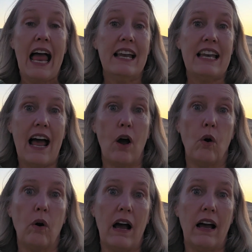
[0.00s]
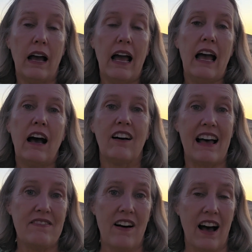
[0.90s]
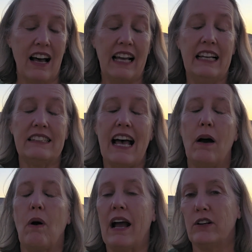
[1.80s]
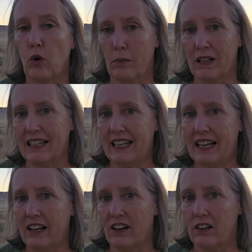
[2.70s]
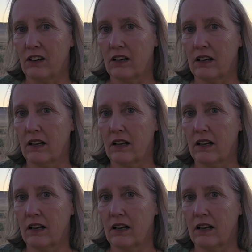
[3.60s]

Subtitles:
Now, Reva is how I normally hear